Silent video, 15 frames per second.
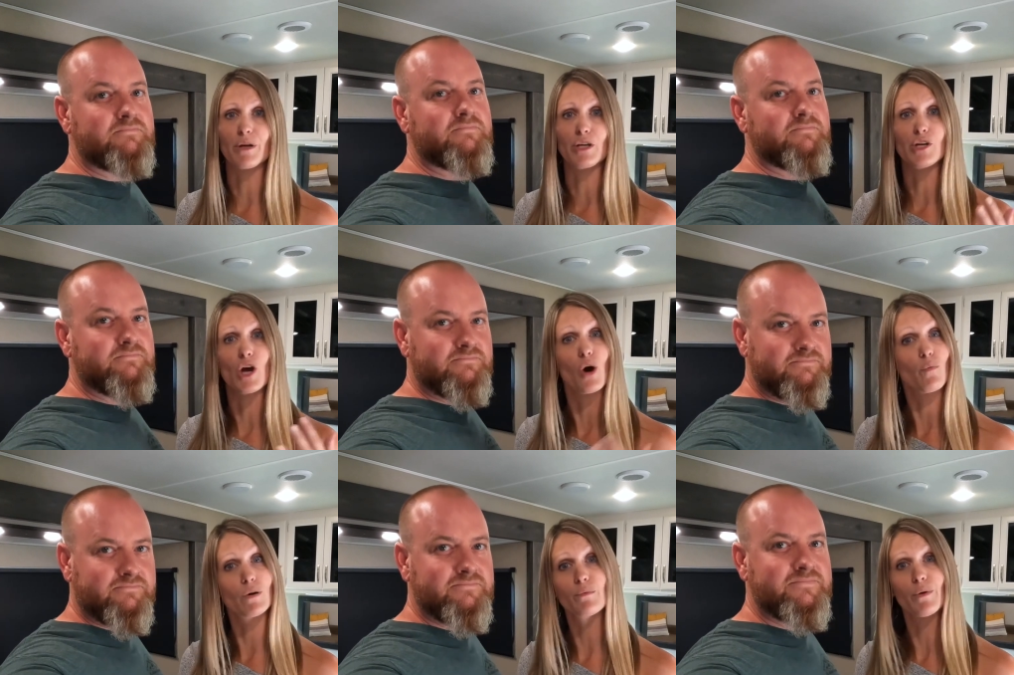Speaker 1: We mm-hmm.
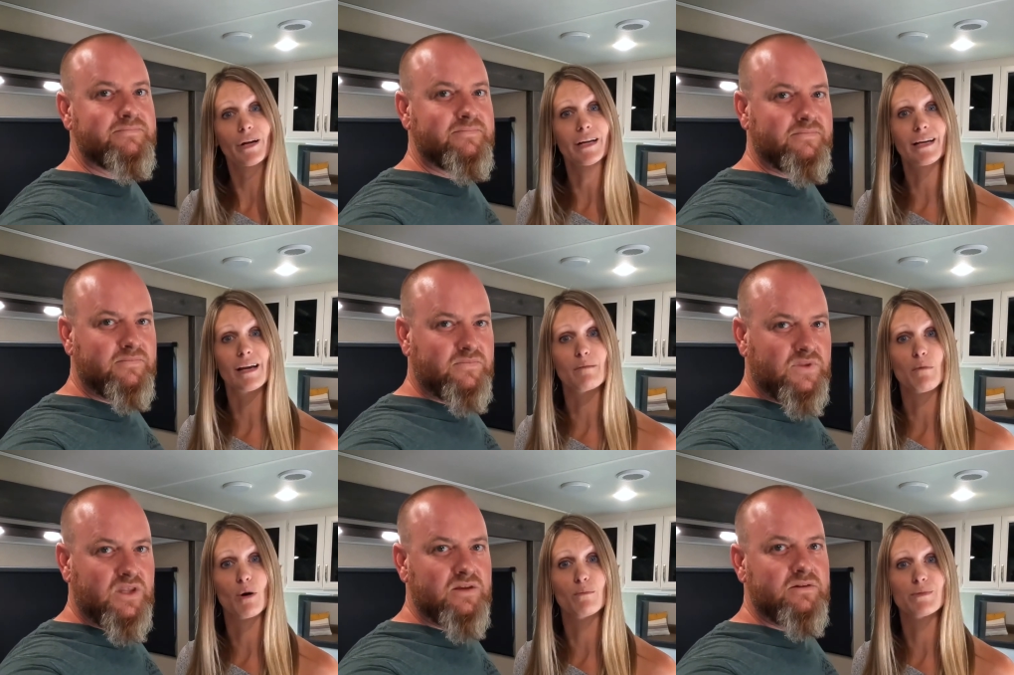know when we're going to
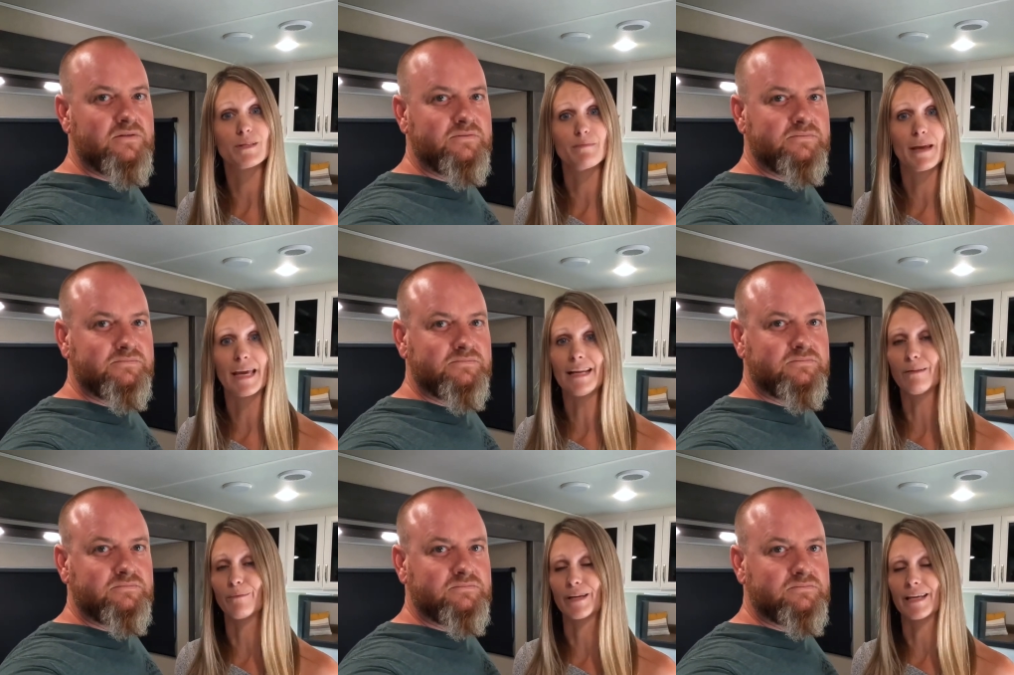come home to
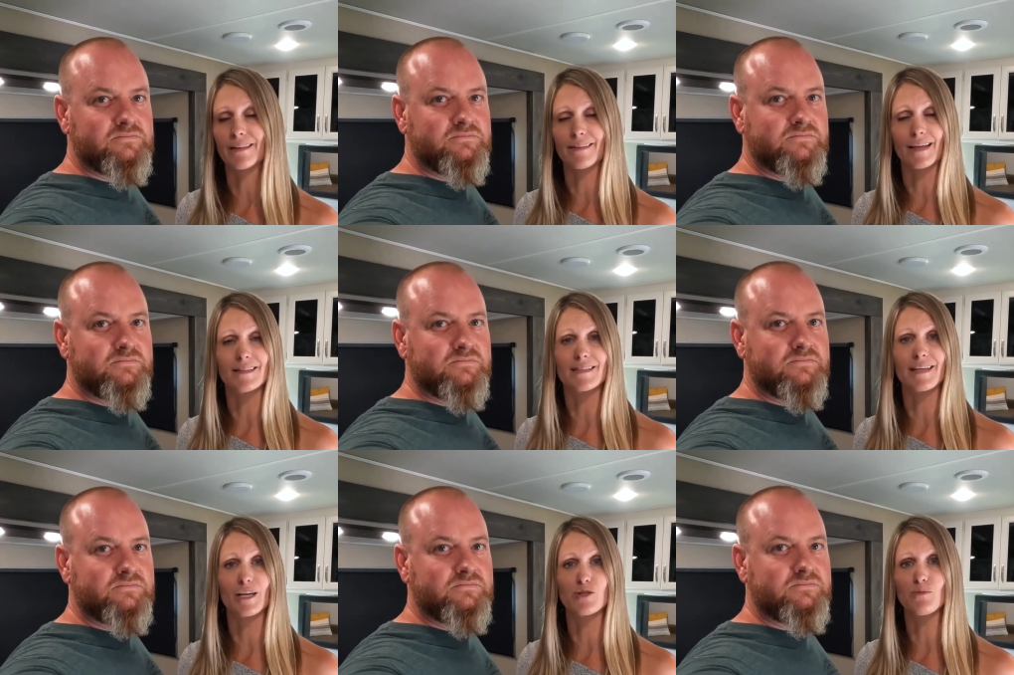Maine and we get
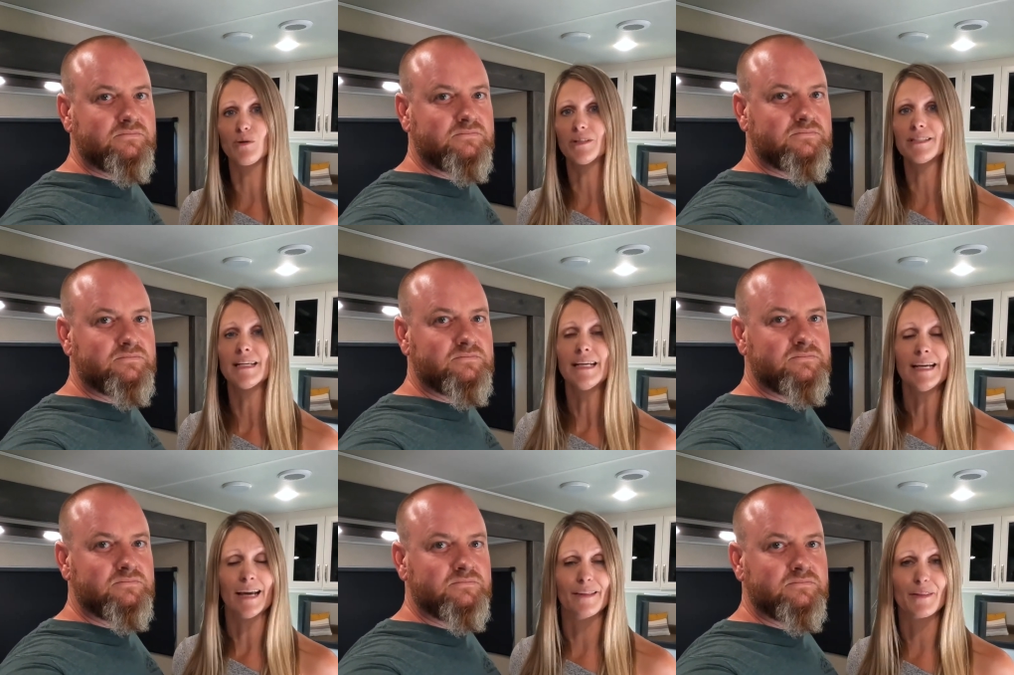that scheduled
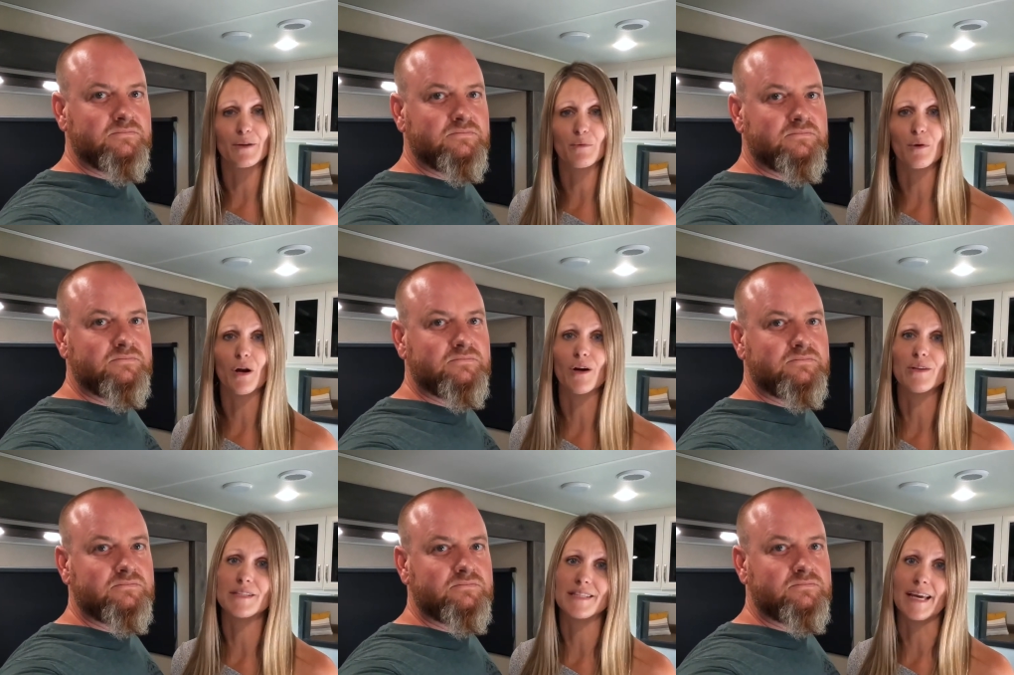and then we're
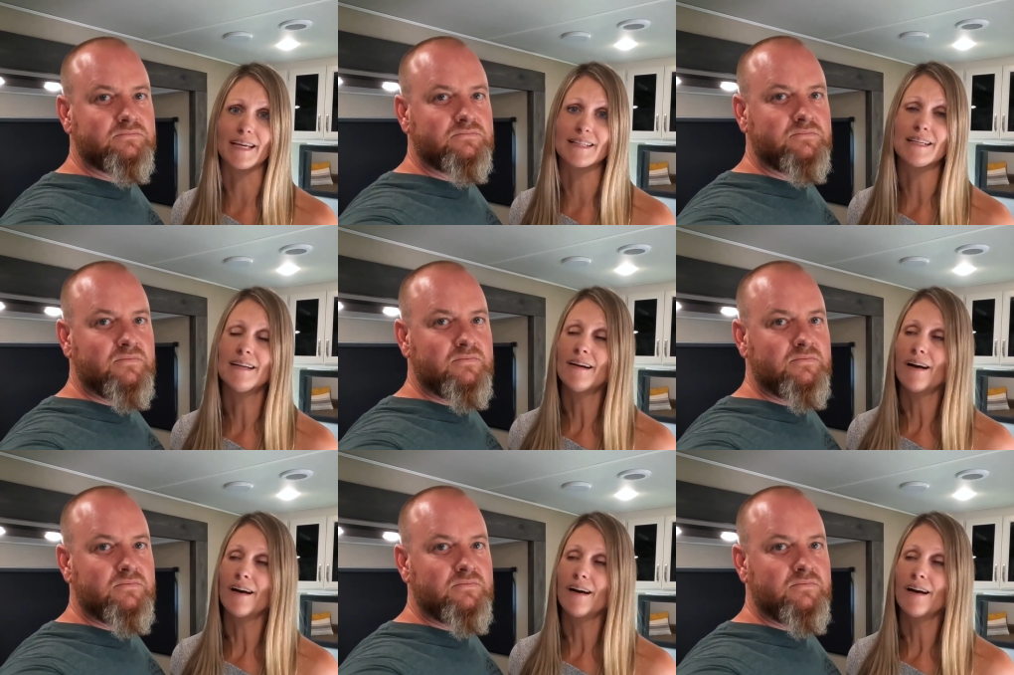all set.